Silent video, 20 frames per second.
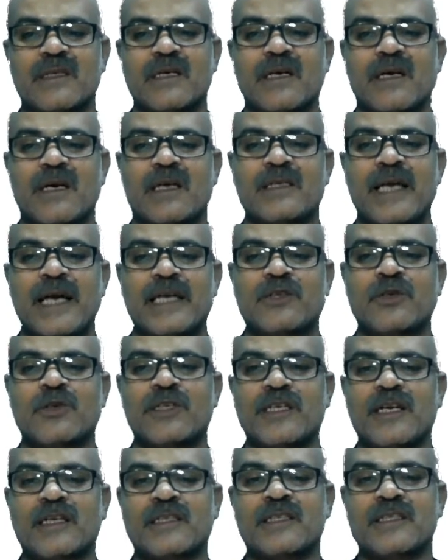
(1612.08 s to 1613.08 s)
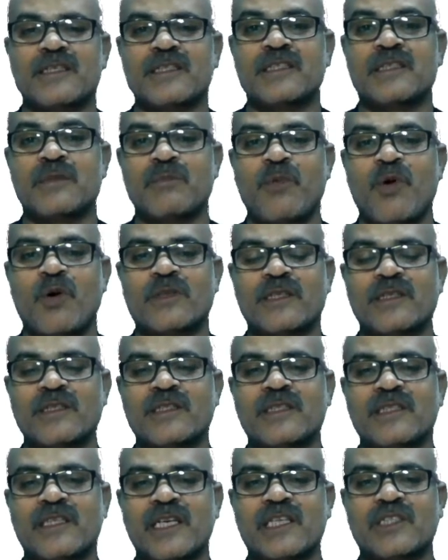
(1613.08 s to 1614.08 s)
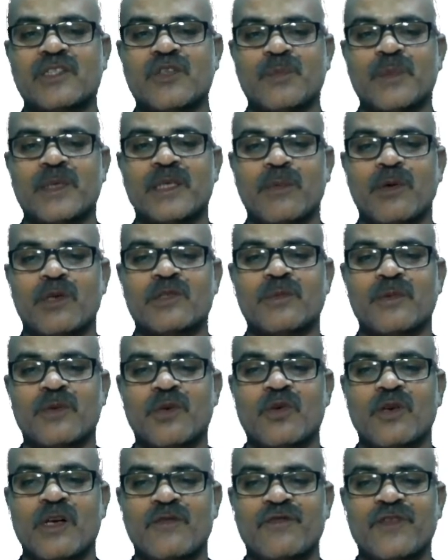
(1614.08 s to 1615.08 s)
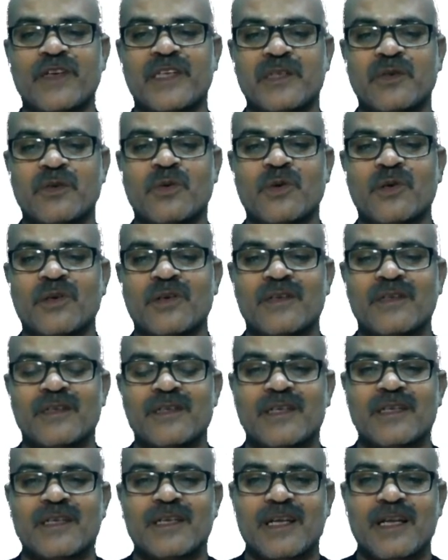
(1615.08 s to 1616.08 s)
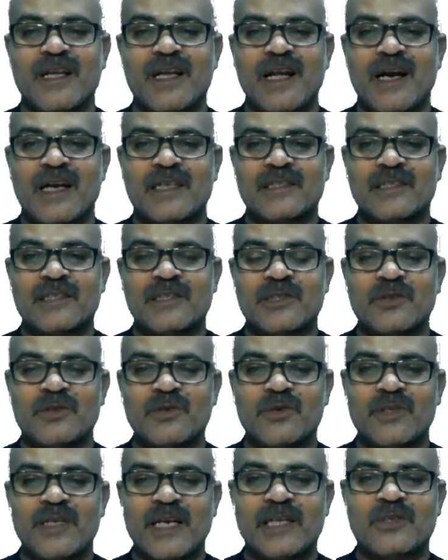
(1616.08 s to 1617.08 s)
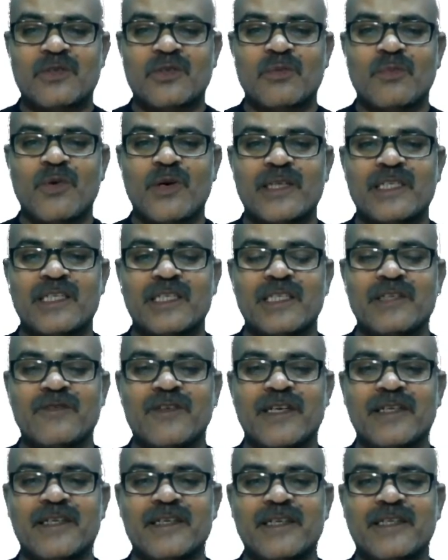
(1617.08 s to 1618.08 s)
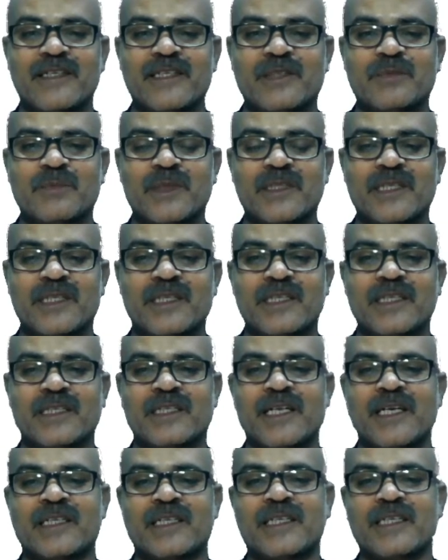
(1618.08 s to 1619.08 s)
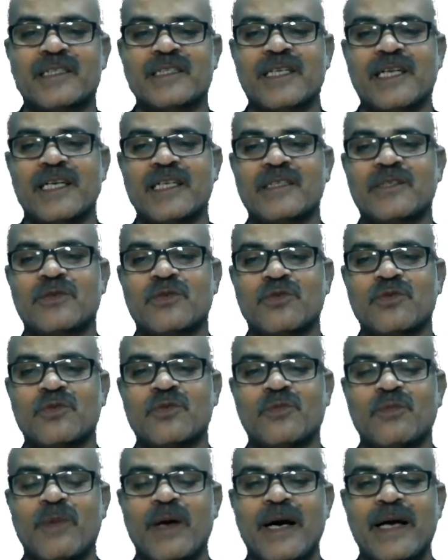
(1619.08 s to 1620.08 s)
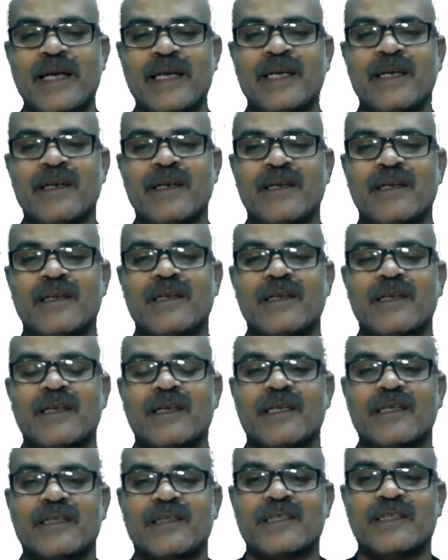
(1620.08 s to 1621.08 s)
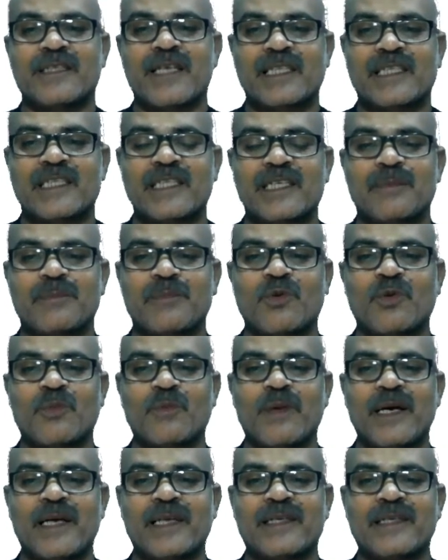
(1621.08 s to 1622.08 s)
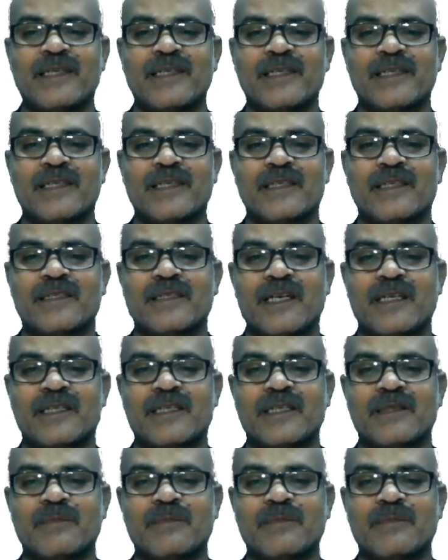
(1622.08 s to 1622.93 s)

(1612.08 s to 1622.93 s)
And nitro reduction is important in case of metabolism of chloramphenicol. And this nitro moiety, when it is present in the intestine through bile, it is acted upon by certain